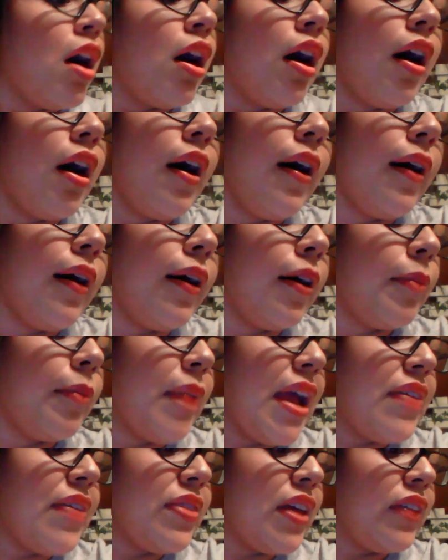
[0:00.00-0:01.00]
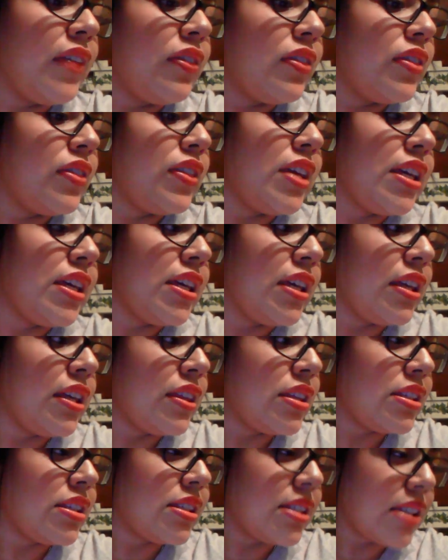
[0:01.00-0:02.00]
And then
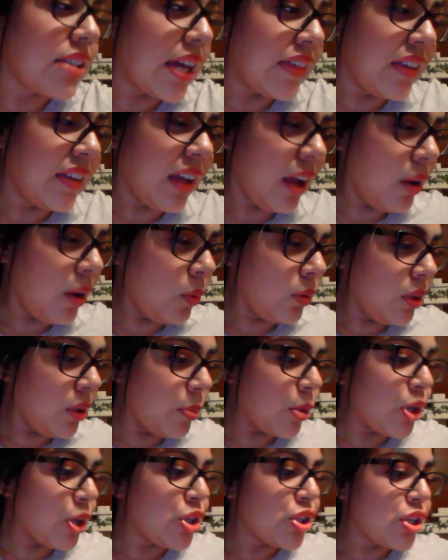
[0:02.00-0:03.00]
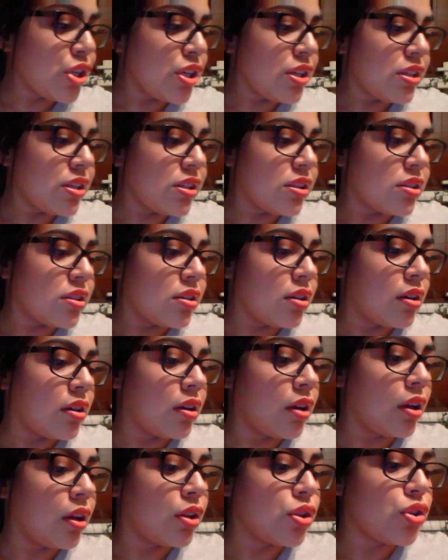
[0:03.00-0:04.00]
I think I only purchased
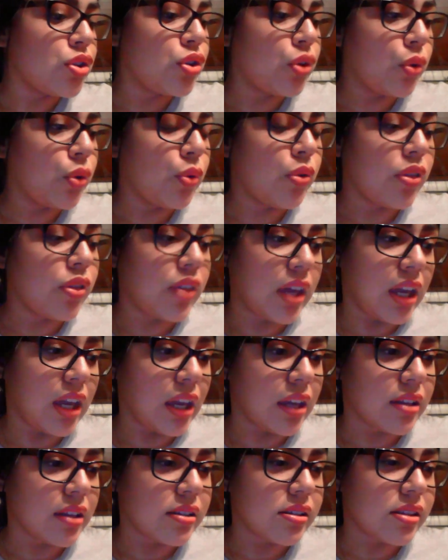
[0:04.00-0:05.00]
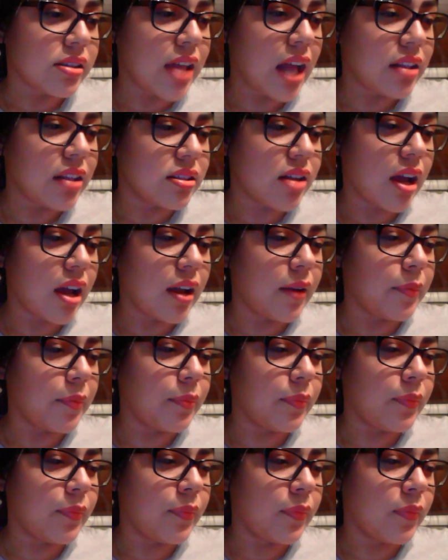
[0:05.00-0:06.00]
2 things that
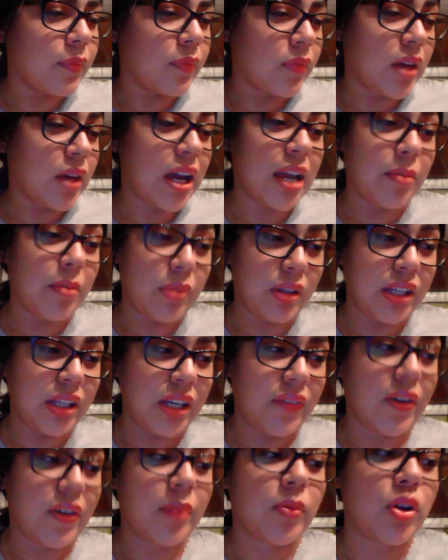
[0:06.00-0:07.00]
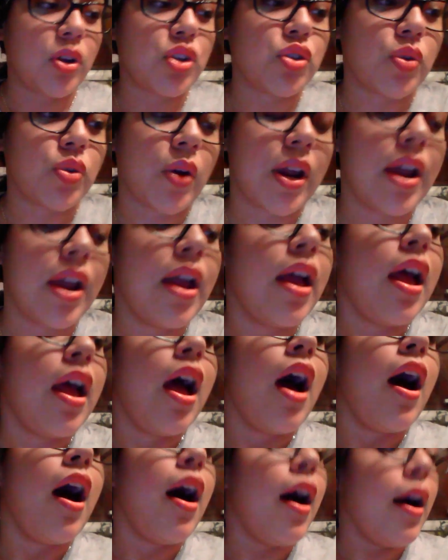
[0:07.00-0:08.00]
time, I believe. I'm not sure.
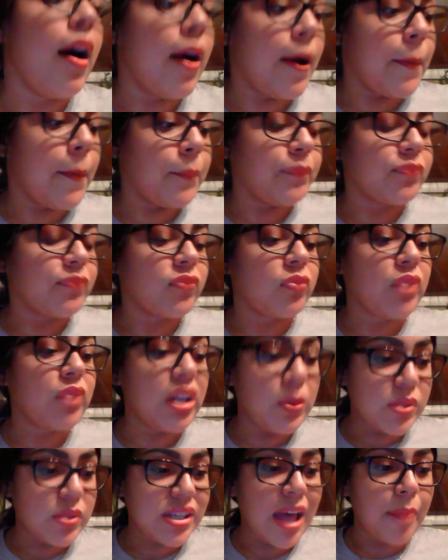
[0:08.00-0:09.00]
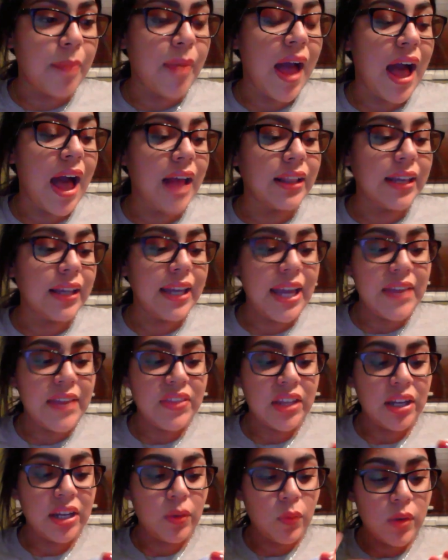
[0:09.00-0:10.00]
But it was that palette, and
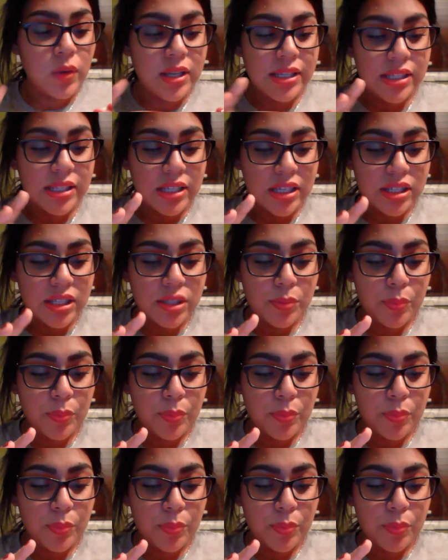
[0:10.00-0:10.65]
then it was this